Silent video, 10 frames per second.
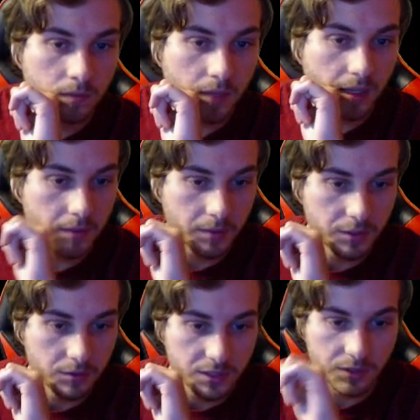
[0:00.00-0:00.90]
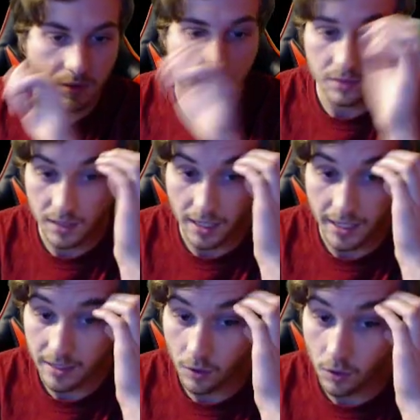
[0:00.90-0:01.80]
MW2
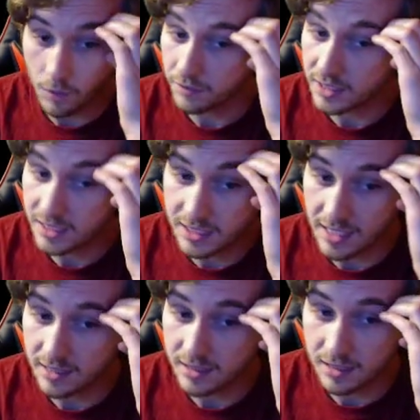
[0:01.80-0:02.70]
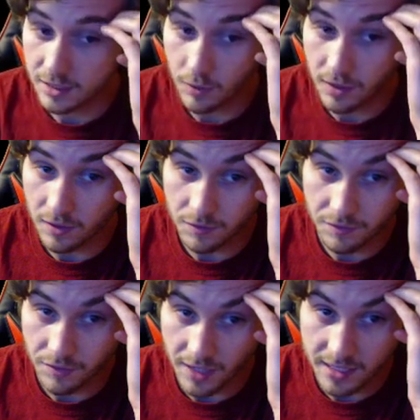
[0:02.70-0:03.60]
and hopefully set it to
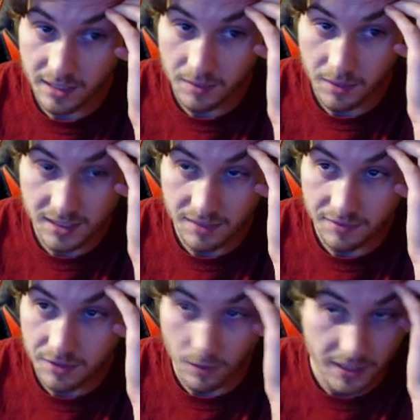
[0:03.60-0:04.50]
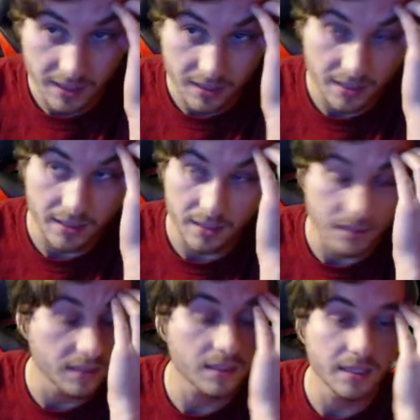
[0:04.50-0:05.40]
1280 by 720
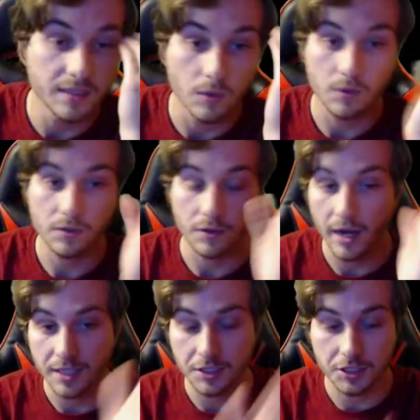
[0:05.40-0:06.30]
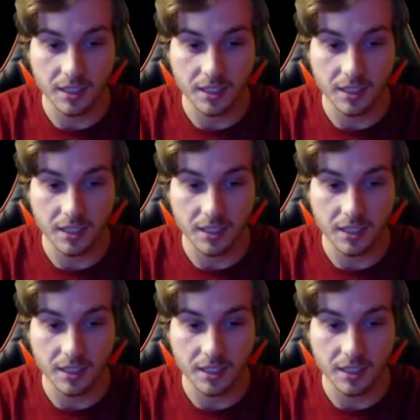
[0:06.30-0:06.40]
and it won't crash.